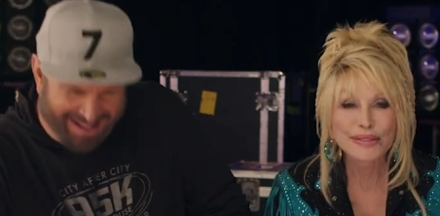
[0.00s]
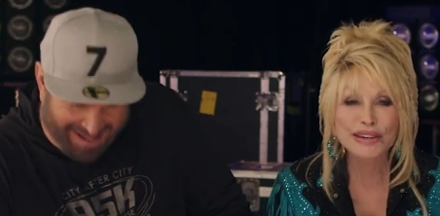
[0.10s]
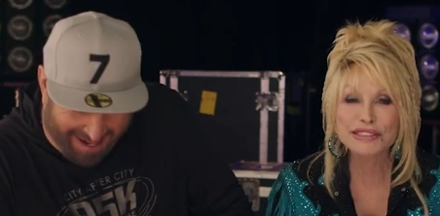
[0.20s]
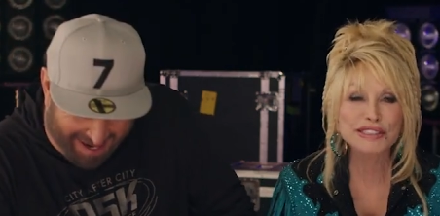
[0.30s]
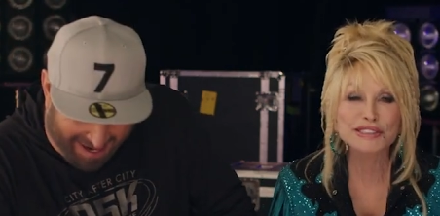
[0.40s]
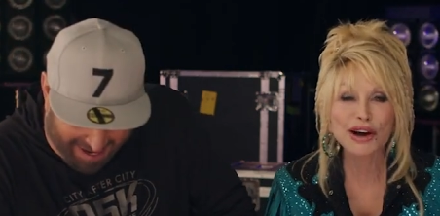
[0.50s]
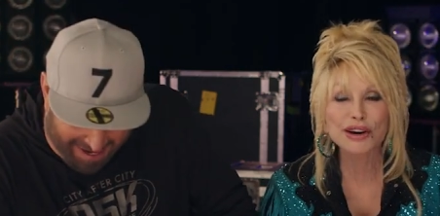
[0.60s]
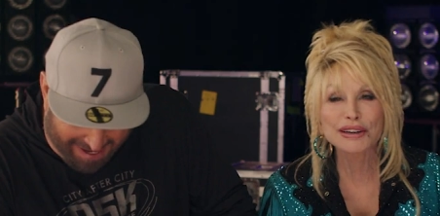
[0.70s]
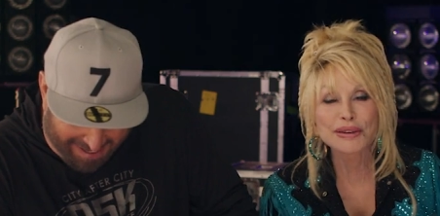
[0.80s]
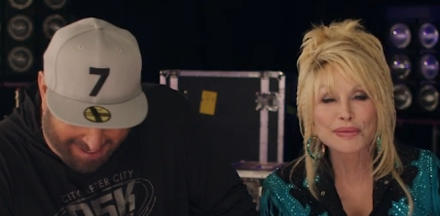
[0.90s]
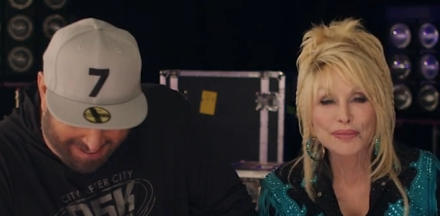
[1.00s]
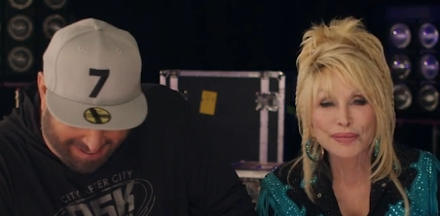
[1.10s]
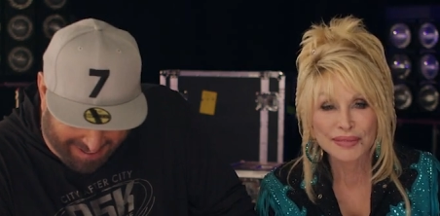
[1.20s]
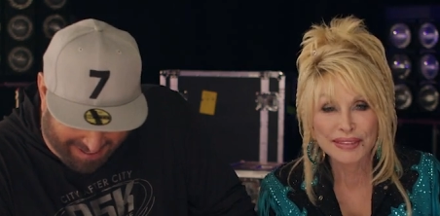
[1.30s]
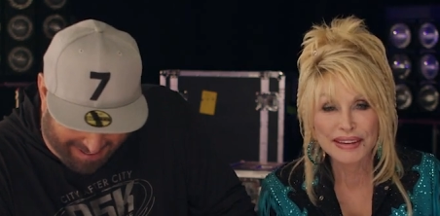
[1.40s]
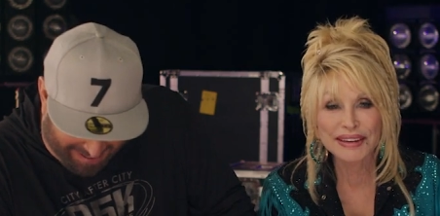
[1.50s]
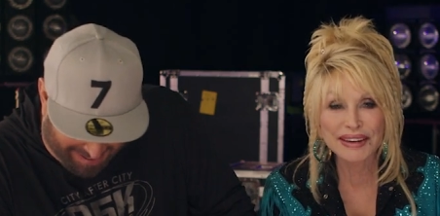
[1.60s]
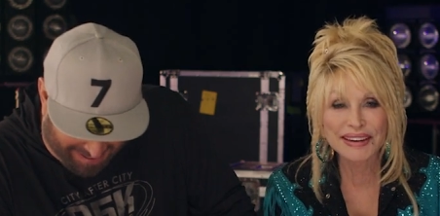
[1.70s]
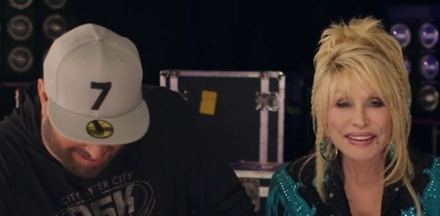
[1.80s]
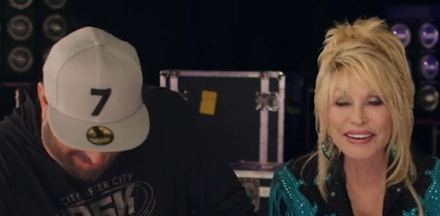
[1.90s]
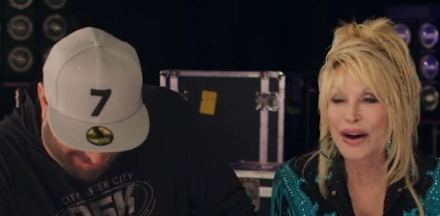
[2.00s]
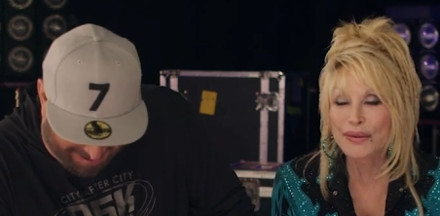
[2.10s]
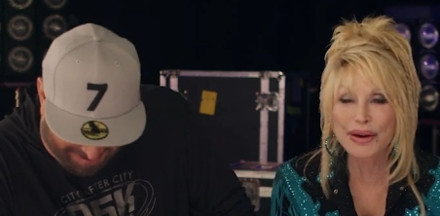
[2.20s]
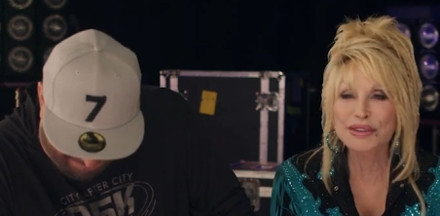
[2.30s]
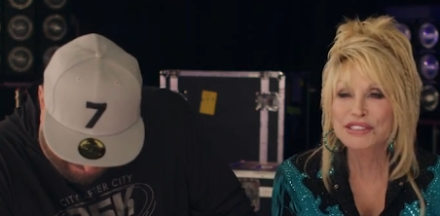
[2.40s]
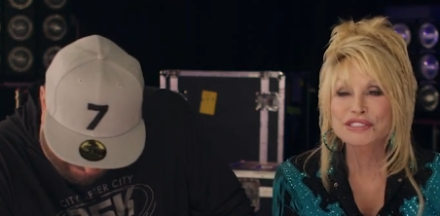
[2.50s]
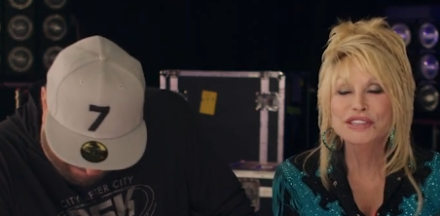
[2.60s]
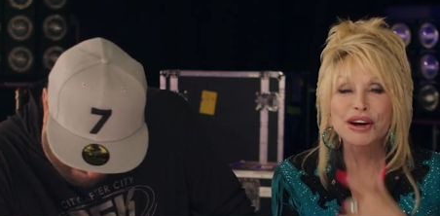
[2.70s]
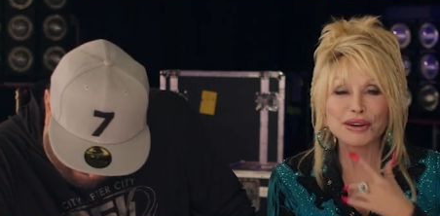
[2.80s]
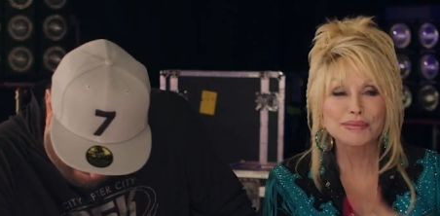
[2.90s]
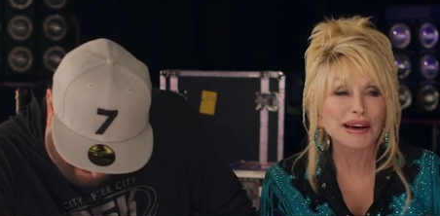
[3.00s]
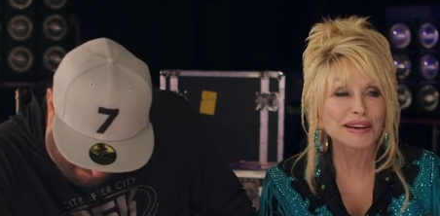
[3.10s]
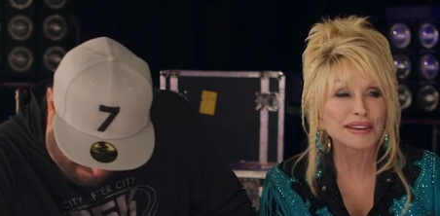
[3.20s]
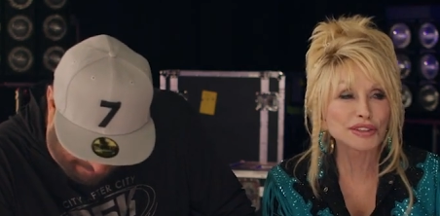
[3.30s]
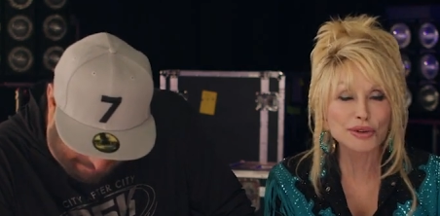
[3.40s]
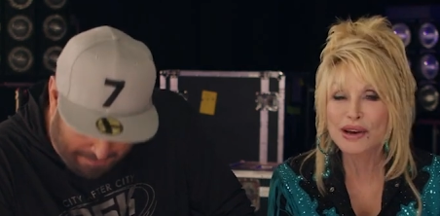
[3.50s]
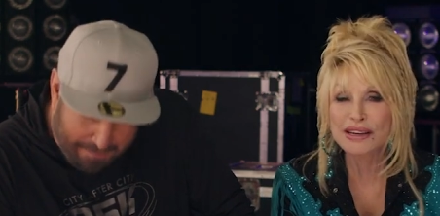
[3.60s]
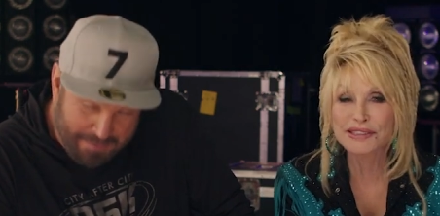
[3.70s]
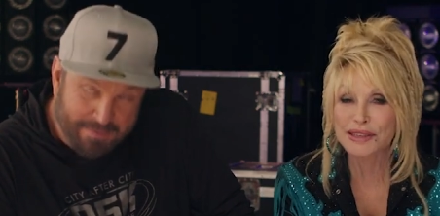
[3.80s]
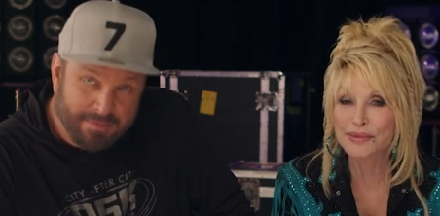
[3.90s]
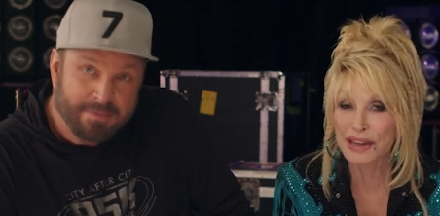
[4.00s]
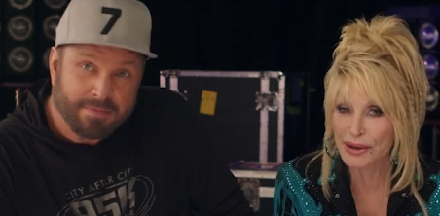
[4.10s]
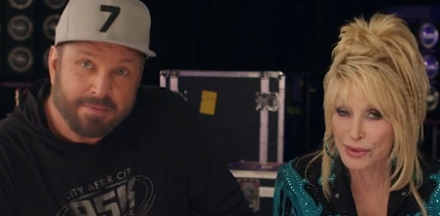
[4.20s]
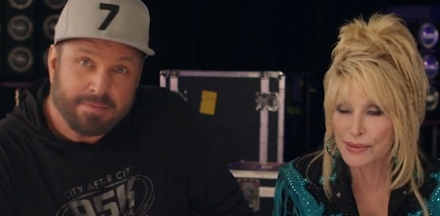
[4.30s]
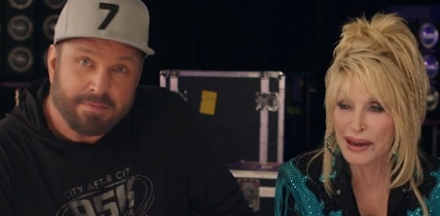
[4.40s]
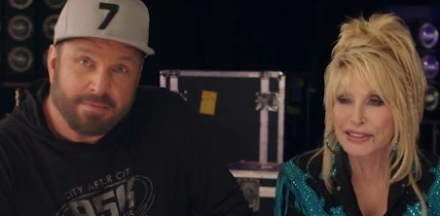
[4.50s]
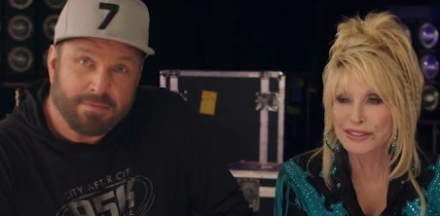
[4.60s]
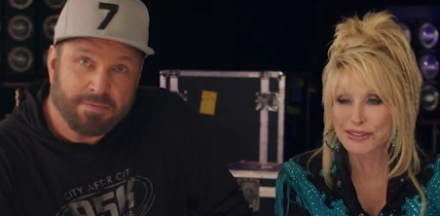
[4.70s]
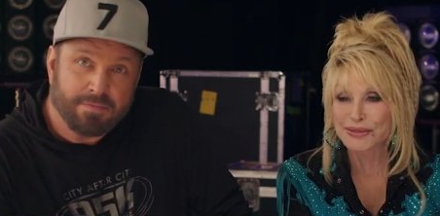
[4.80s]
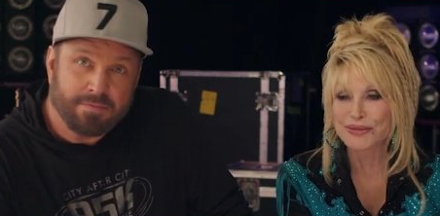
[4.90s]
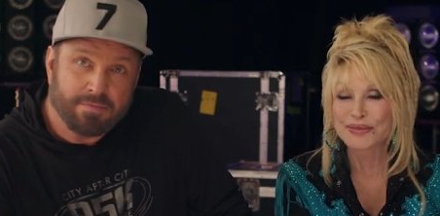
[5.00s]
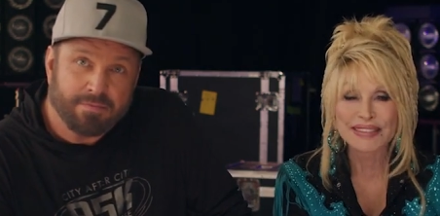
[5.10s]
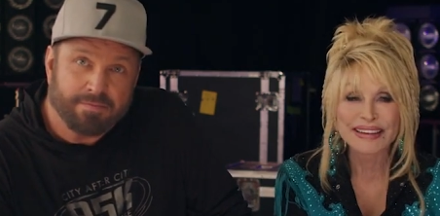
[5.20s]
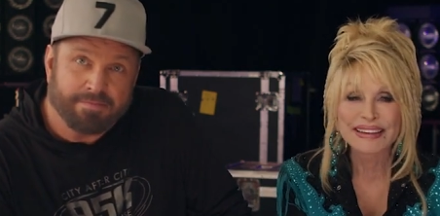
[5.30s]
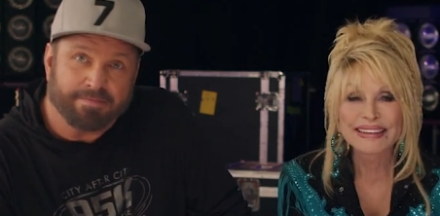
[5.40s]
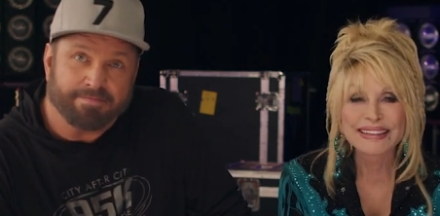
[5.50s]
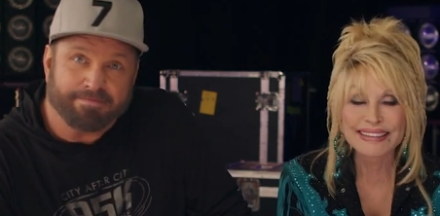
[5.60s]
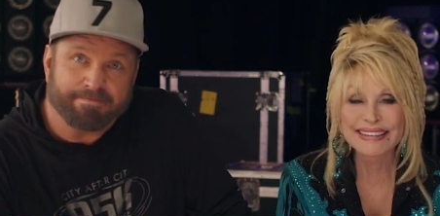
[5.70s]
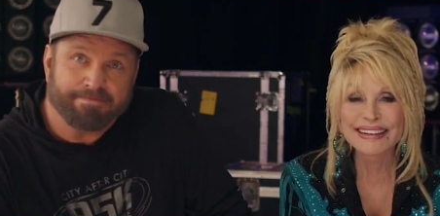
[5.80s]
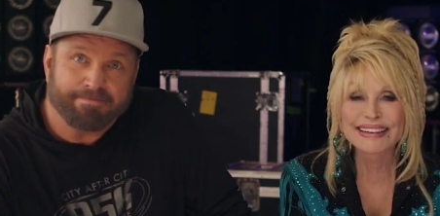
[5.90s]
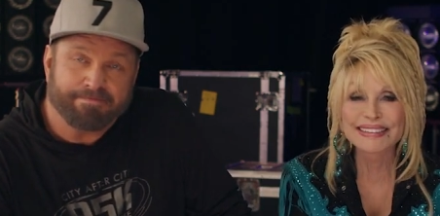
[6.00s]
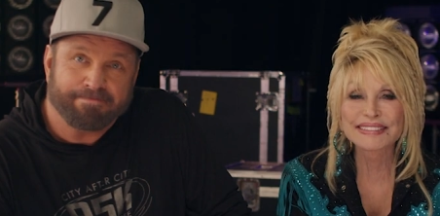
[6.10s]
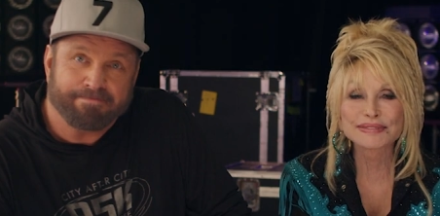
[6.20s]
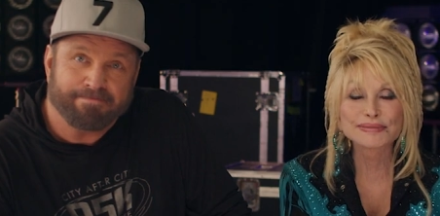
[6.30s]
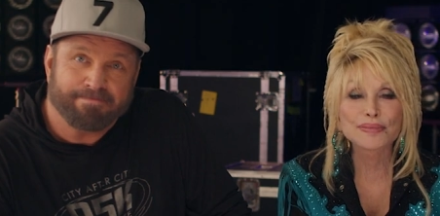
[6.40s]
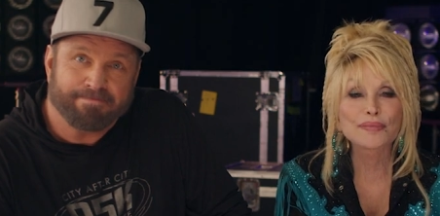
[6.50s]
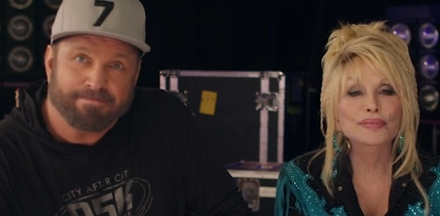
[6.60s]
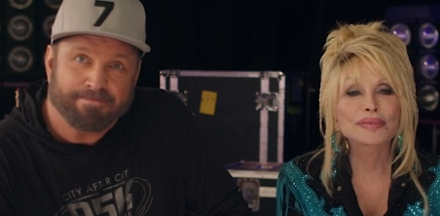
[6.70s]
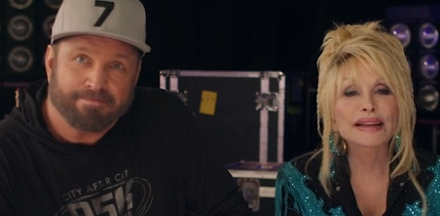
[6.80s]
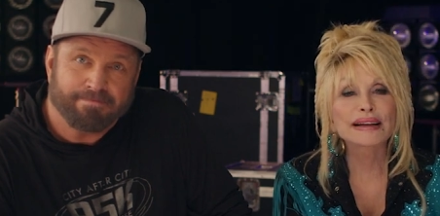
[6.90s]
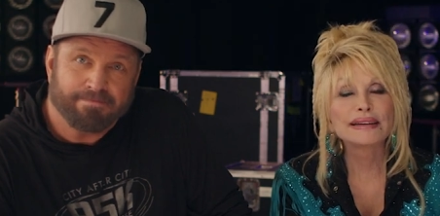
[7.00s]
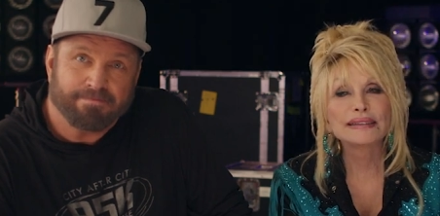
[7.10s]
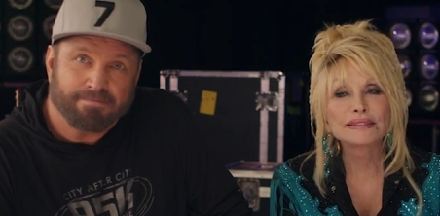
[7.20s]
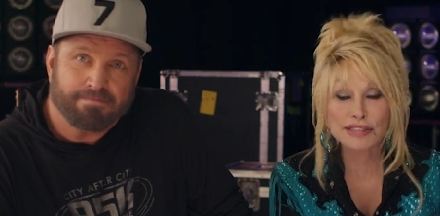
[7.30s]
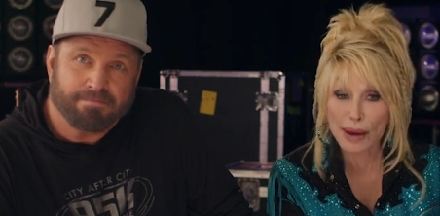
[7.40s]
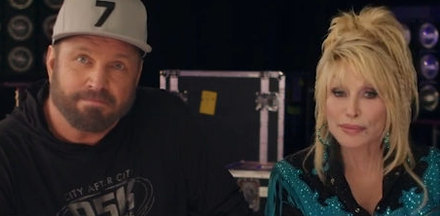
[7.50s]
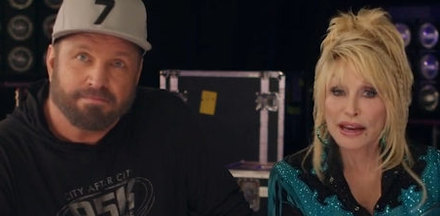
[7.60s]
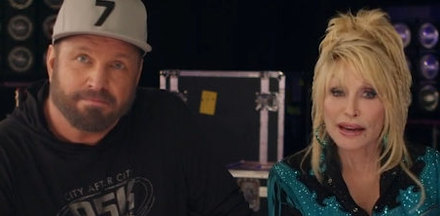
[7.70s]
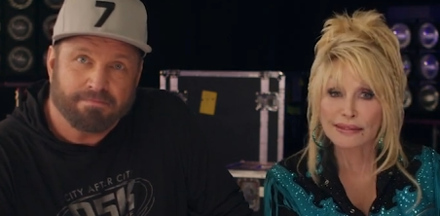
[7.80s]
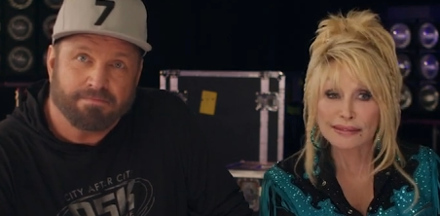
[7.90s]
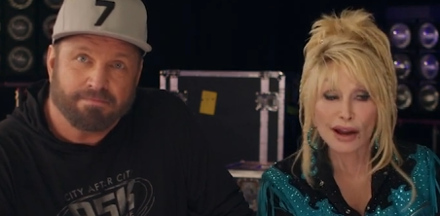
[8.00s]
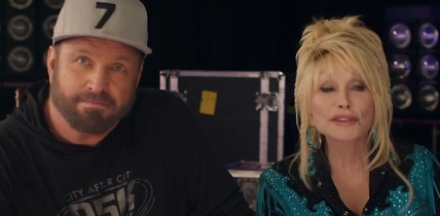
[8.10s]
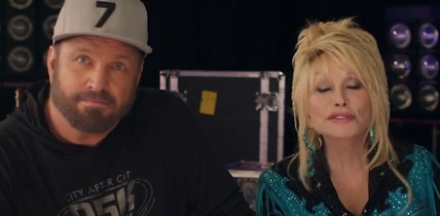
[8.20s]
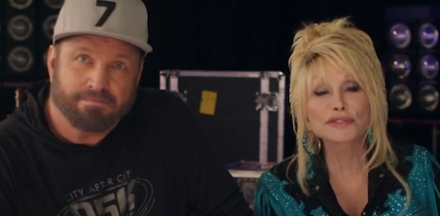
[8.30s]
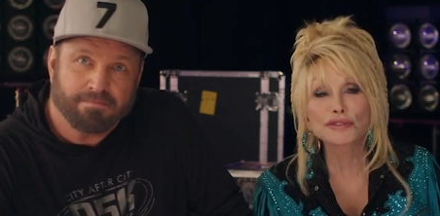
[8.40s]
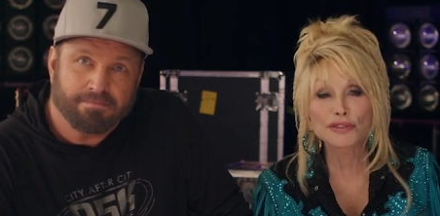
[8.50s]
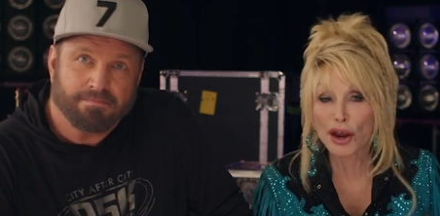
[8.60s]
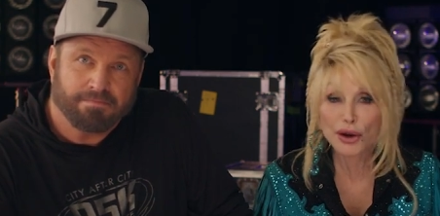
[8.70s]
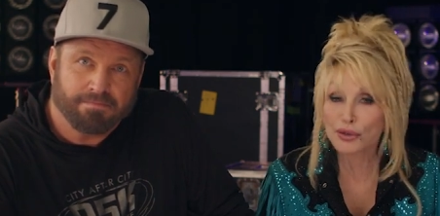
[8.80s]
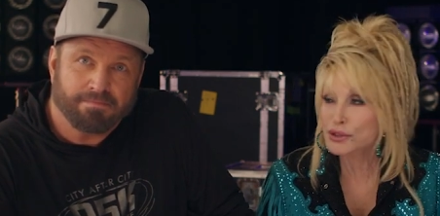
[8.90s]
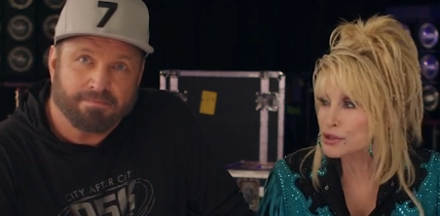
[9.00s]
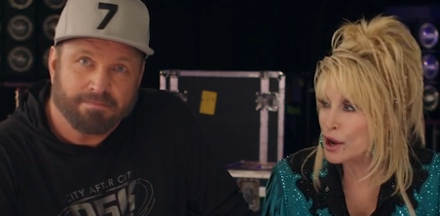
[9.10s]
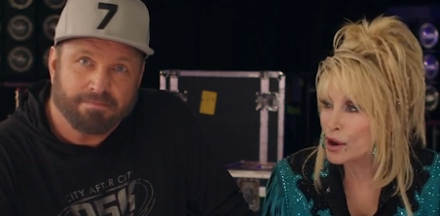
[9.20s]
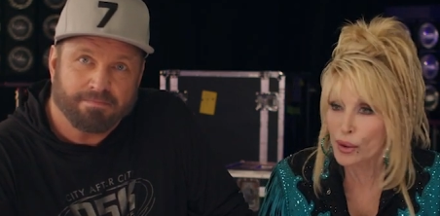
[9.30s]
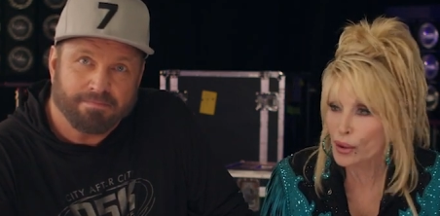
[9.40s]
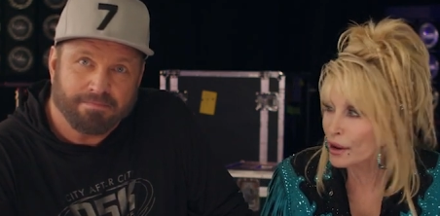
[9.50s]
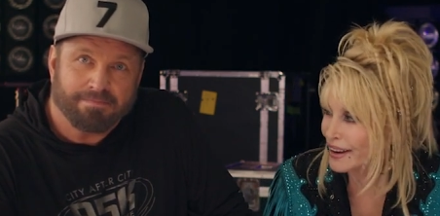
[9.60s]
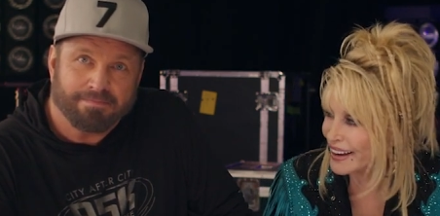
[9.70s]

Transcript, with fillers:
Speaker 1: we are just I talking. No, we were just talking about a duet someday we might do. Mm. Yeah someday. Not yeah, not on the show.